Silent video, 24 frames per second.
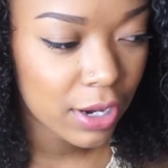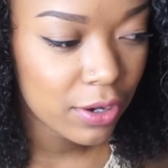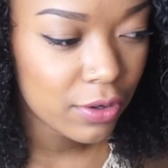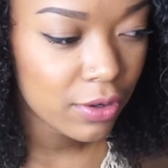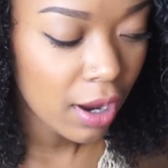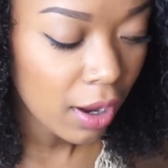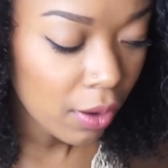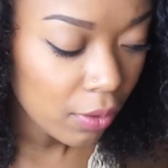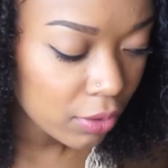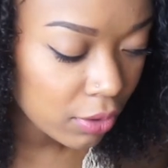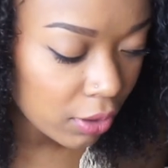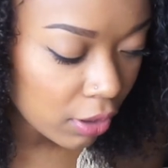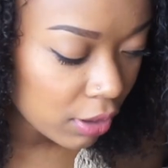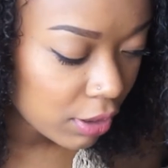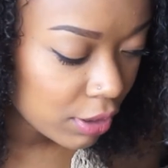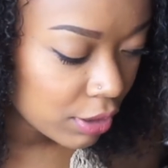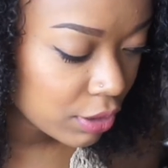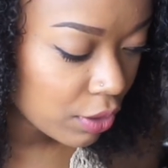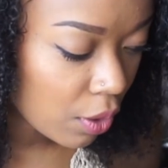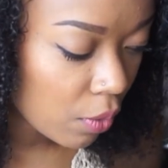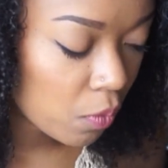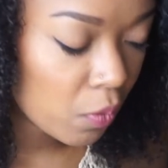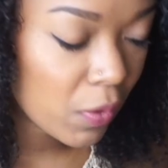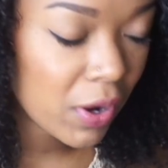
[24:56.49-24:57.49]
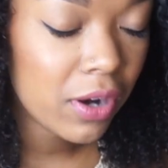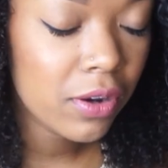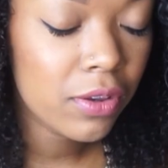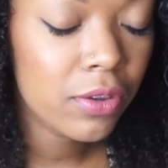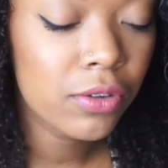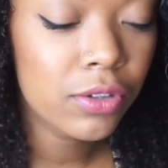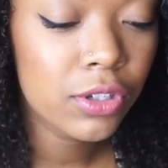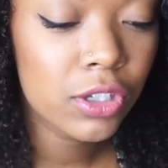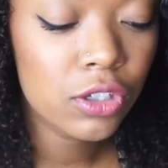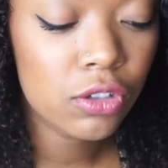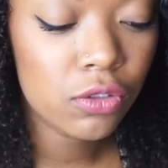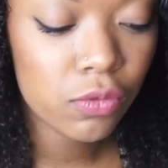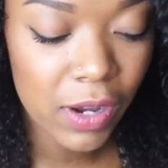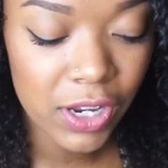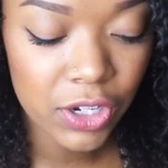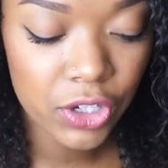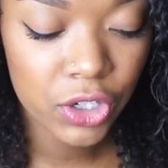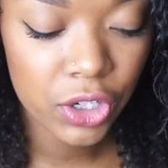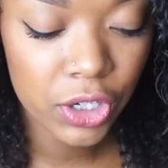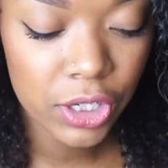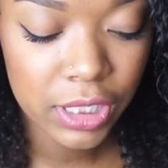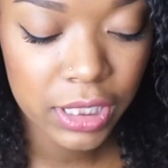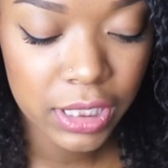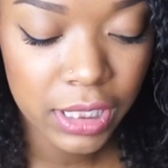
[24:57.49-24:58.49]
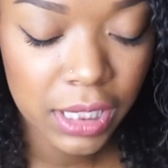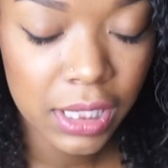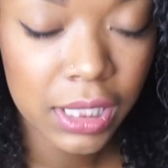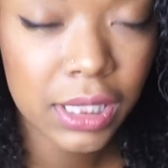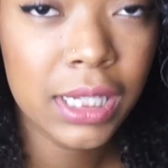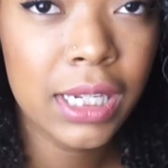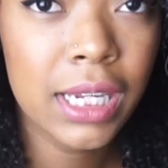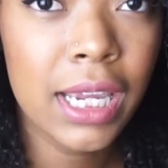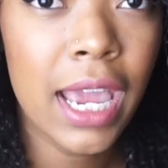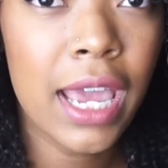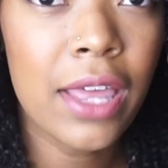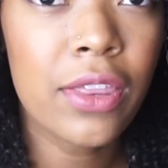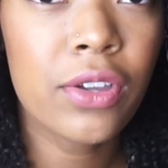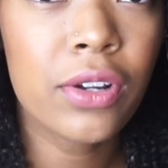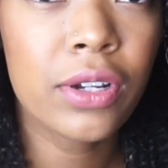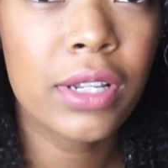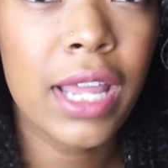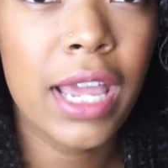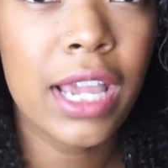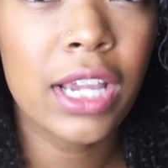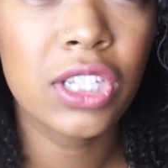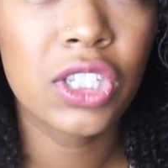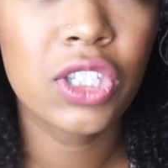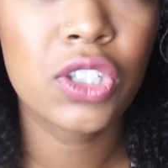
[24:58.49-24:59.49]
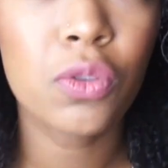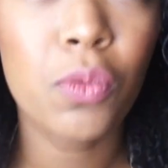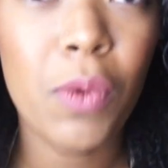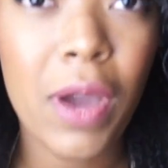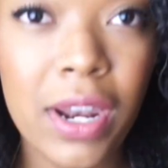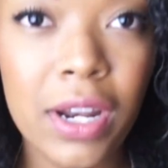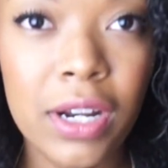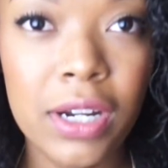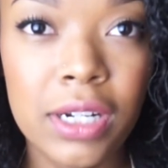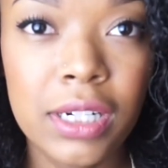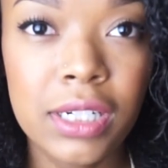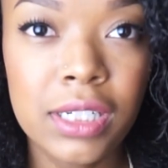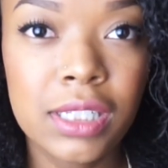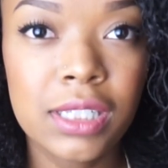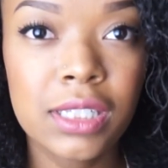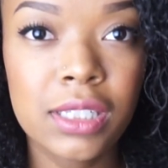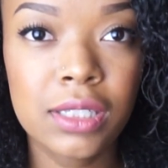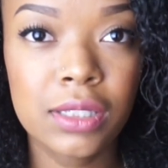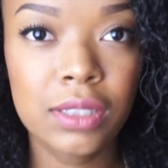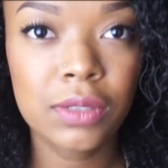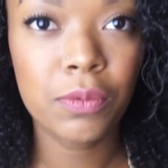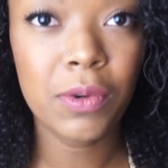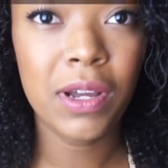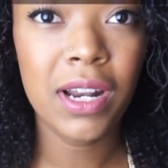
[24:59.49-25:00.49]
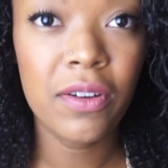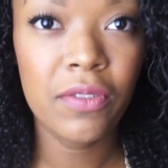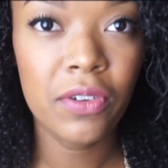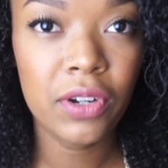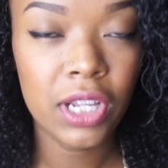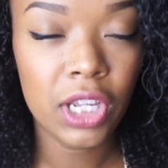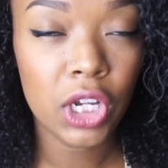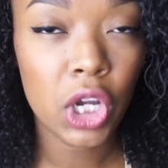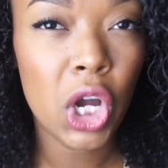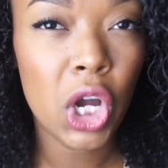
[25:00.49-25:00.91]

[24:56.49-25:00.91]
you know how girls wear those sweatshirts lately and they're like sweaters, whatever, like